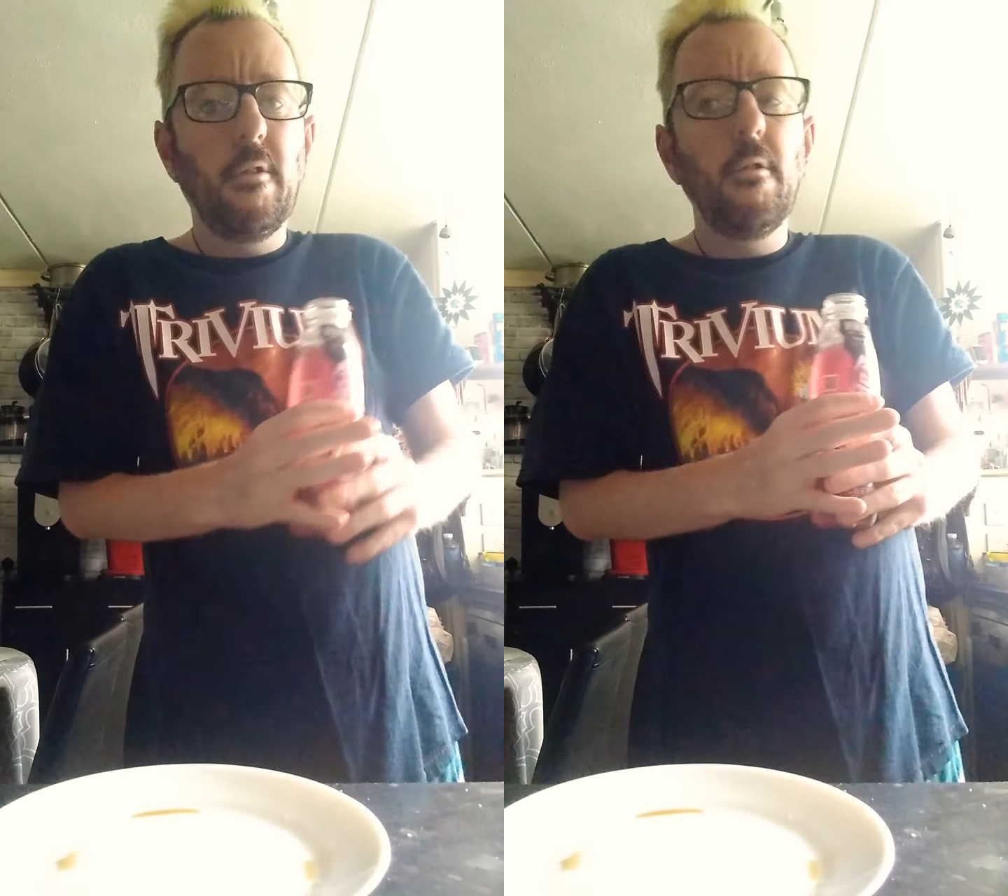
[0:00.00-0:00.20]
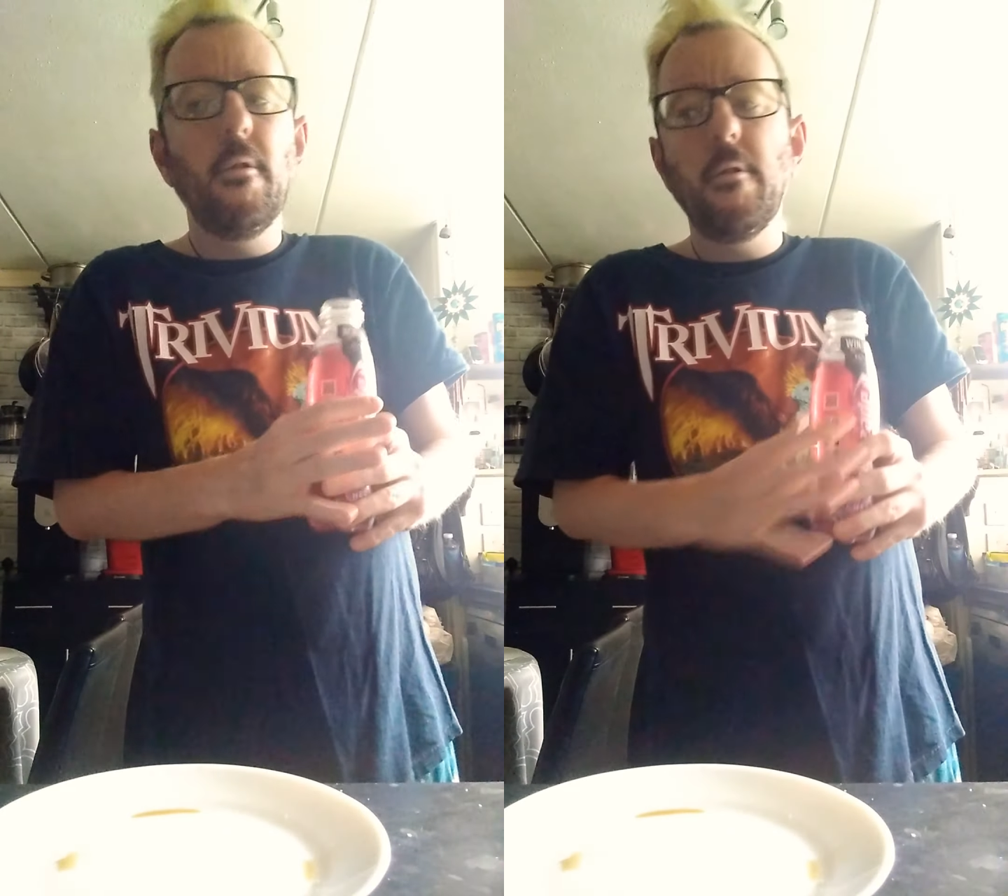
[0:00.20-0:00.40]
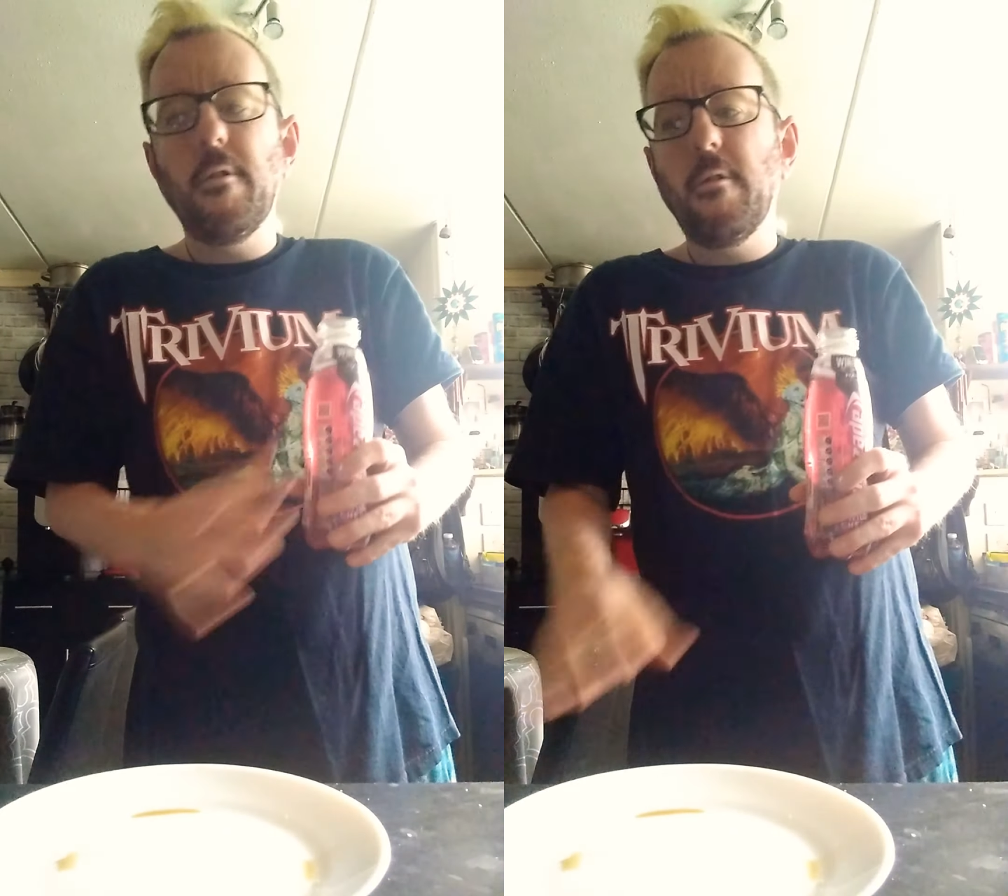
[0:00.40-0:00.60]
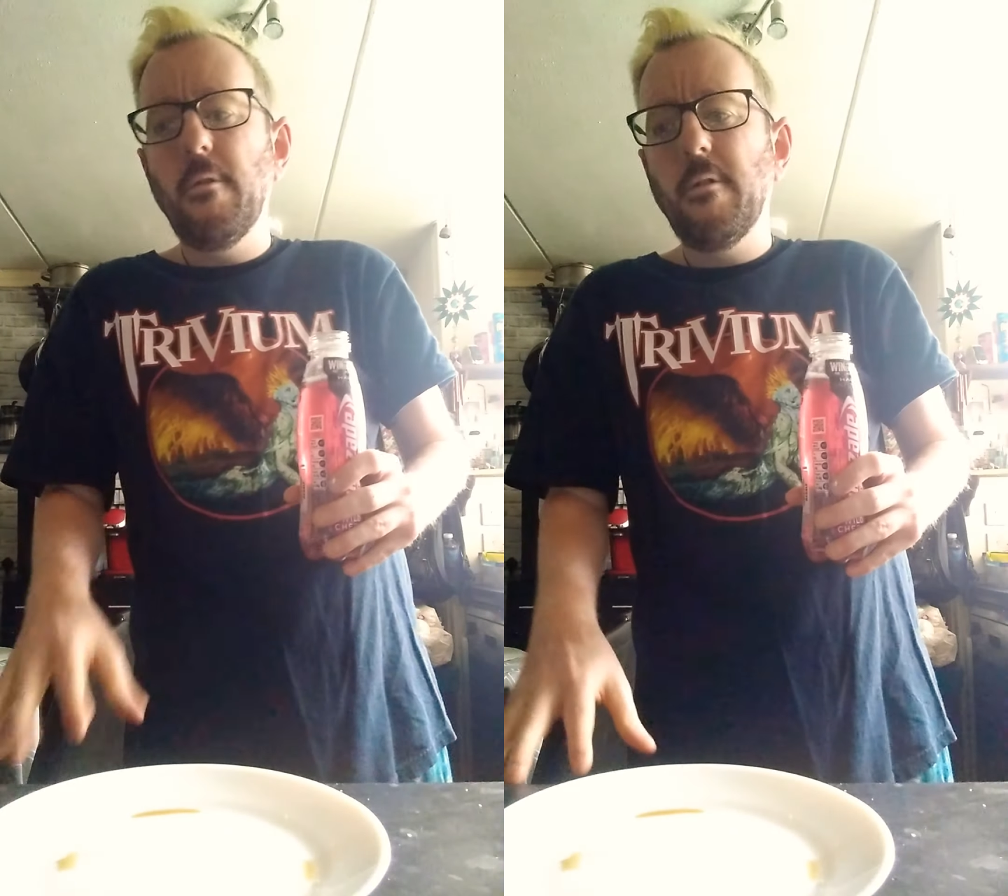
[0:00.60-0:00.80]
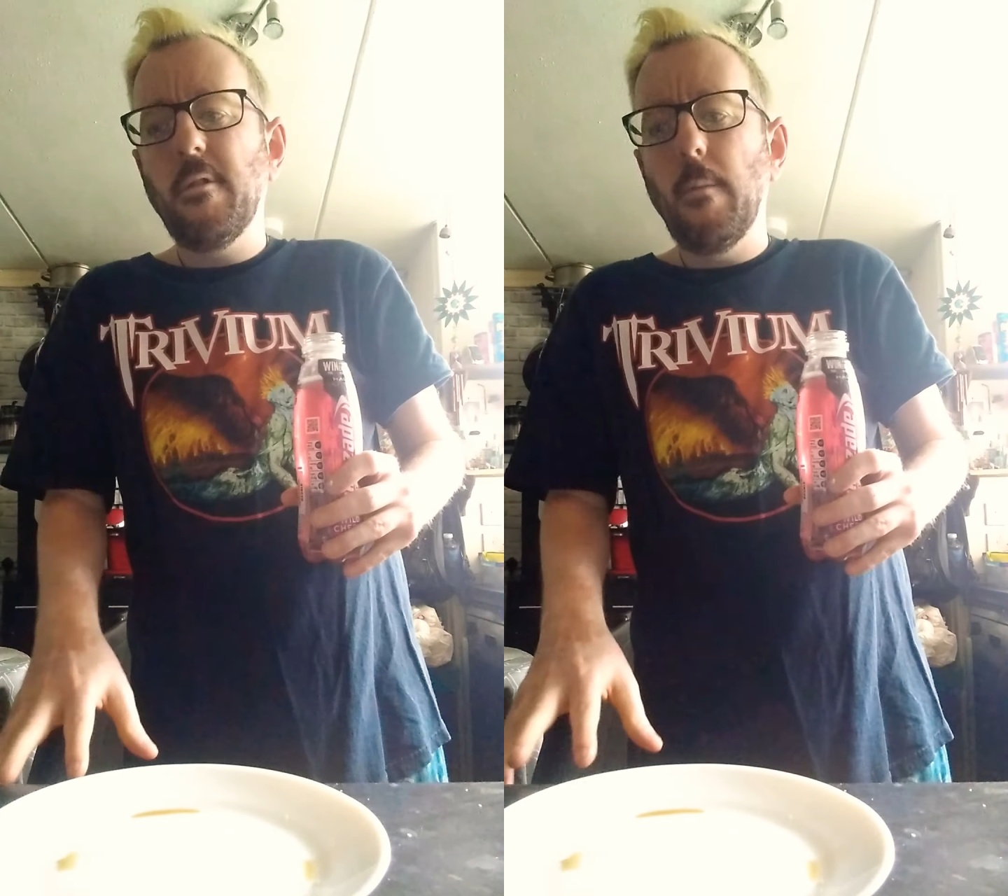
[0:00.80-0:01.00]
so
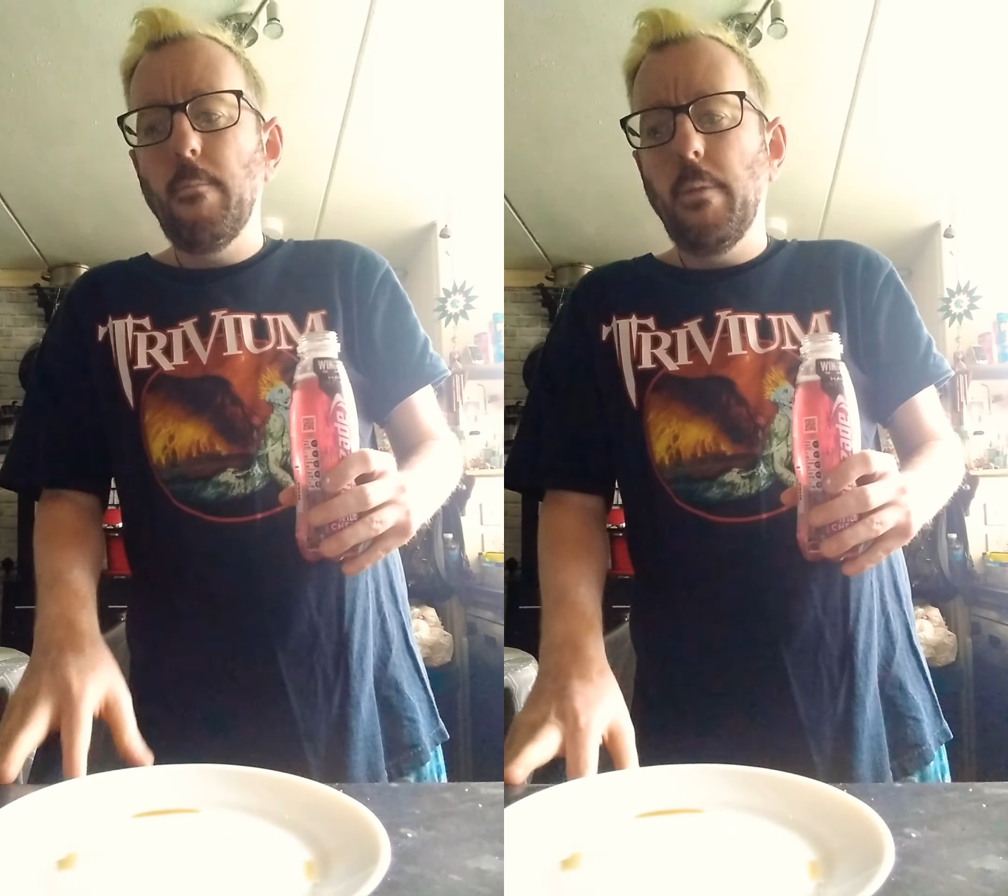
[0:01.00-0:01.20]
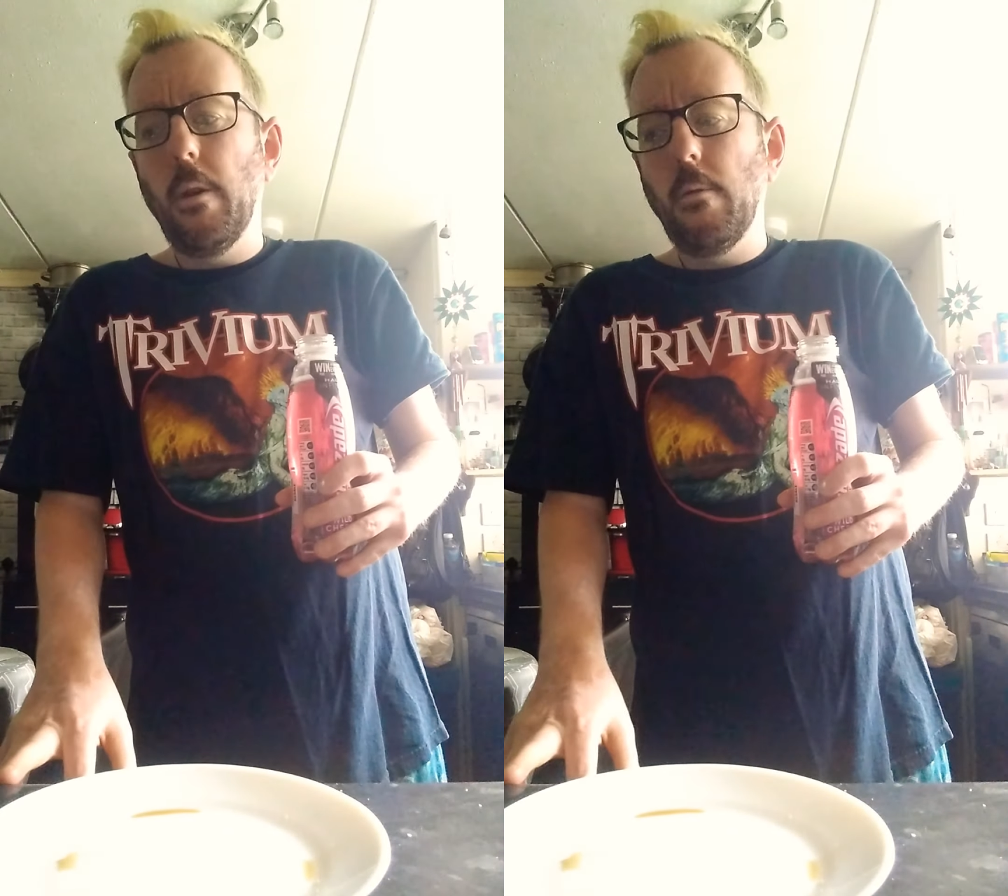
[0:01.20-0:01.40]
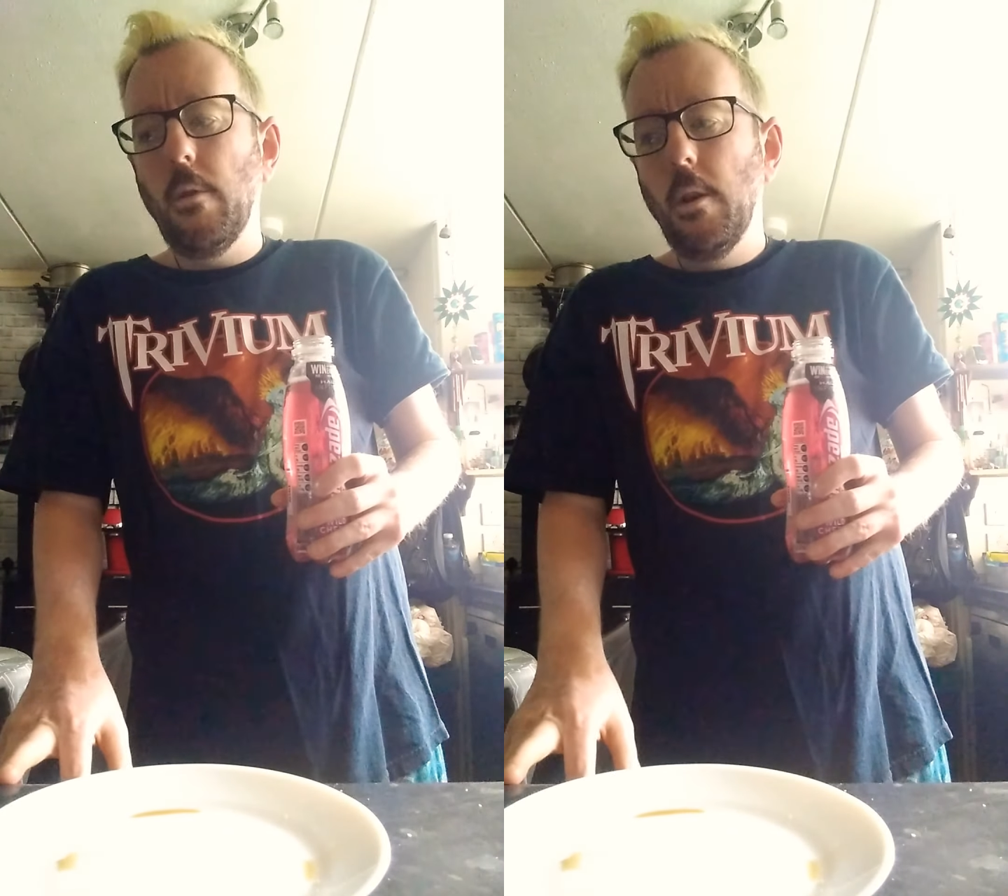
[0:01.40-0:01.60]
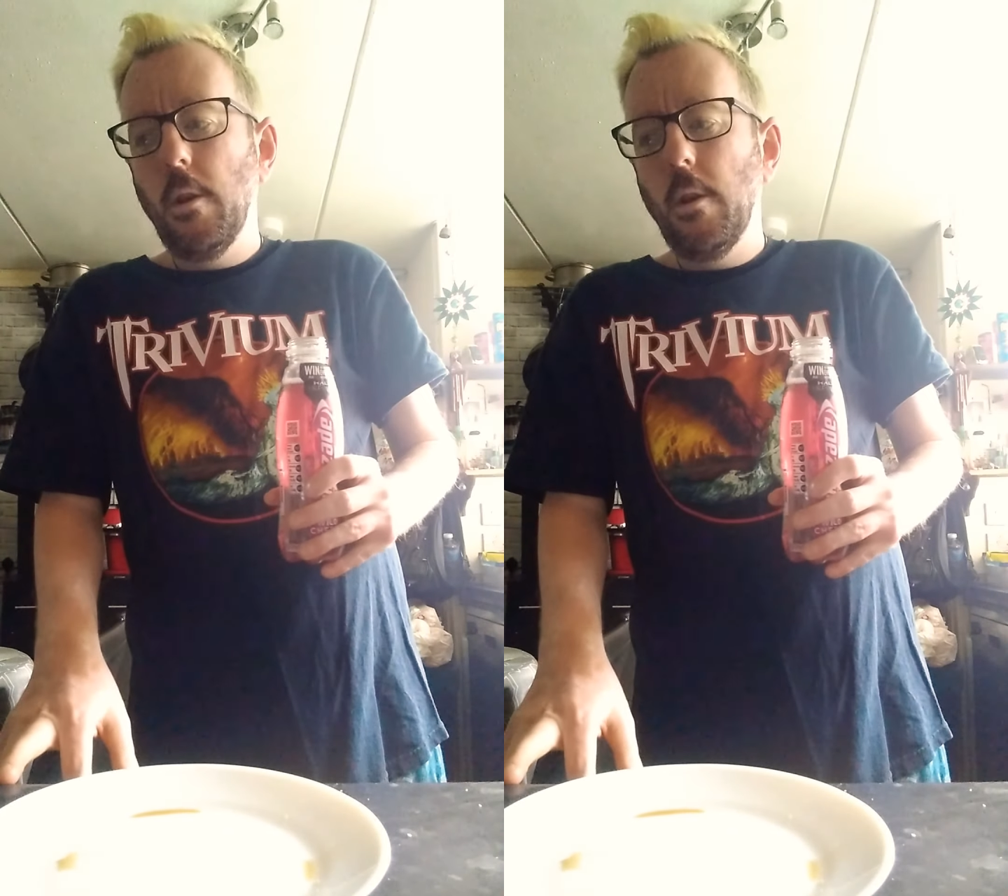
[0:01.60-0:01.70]
simple.